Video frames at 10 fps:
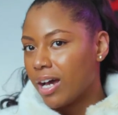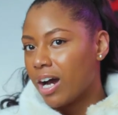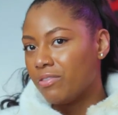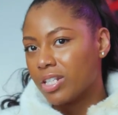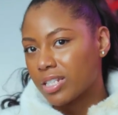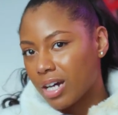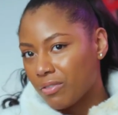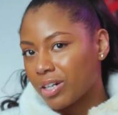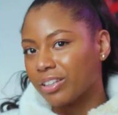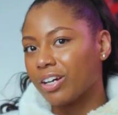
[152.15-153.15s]
of
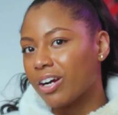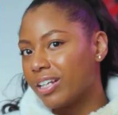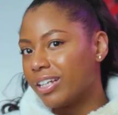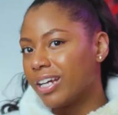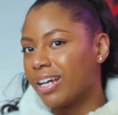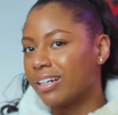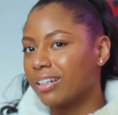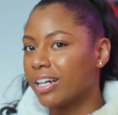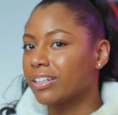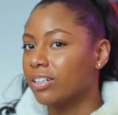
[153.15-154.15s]
discovering, learning, and
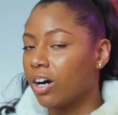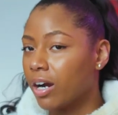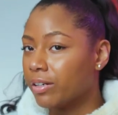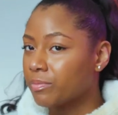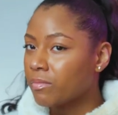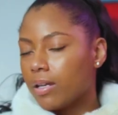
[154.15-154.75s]
collecting art.